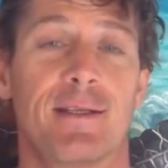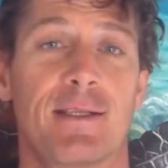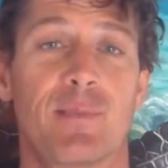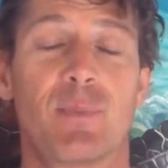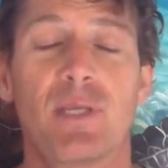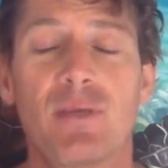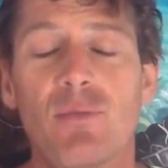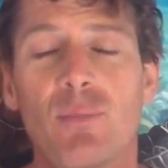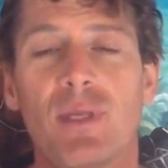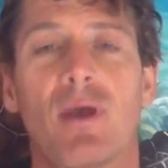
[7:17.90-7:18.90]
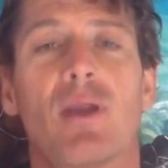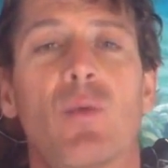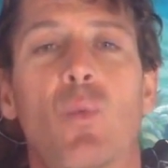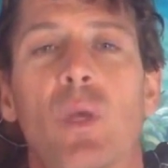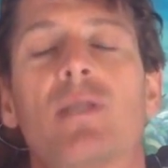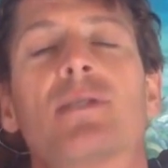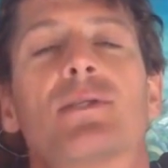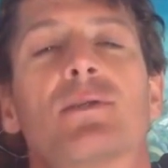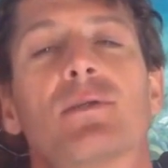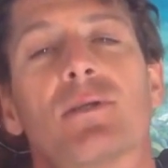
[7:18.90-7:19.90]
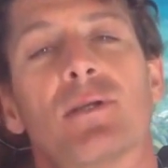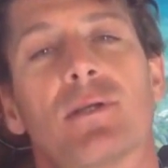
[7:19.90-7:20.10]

It's even beyond the witnesser.